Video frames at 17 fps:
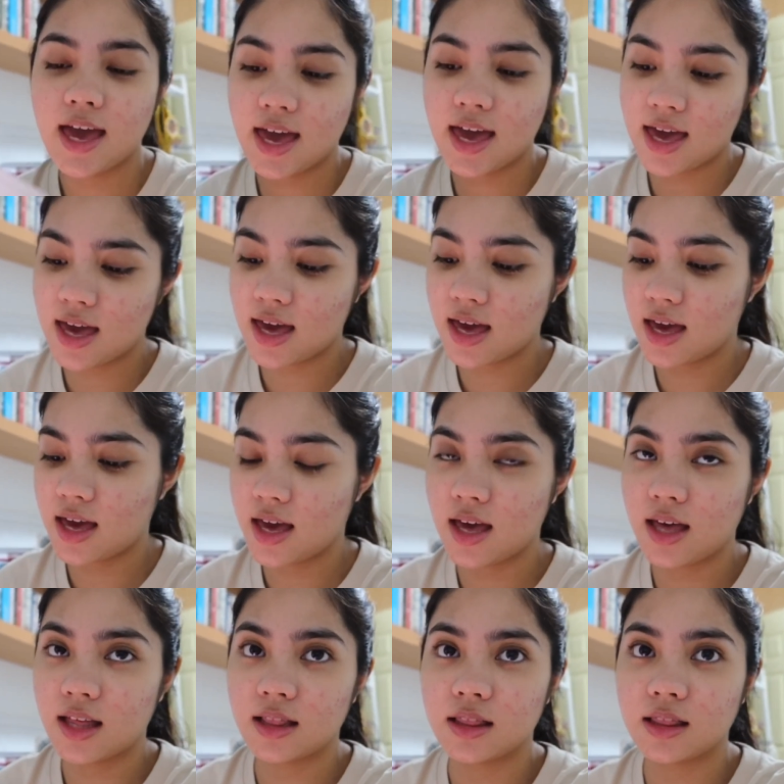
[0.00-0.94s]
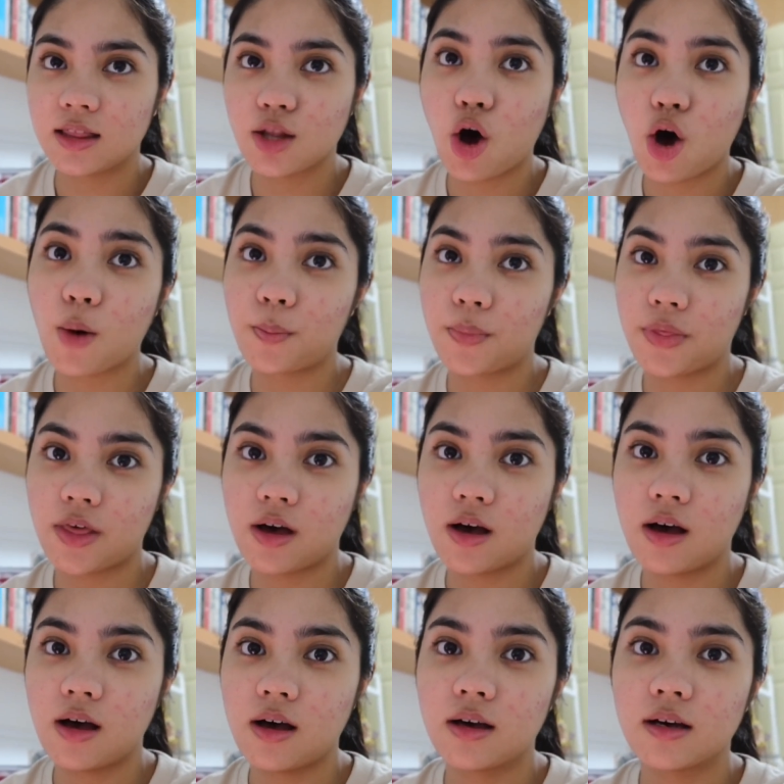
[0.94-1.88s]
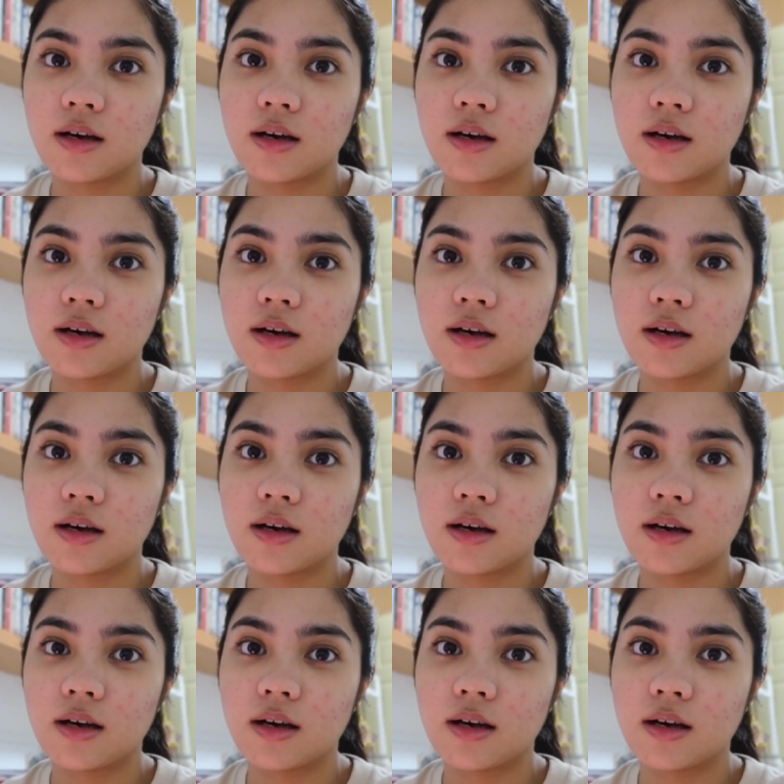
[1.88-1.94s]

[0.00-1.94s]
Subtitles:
and Optha.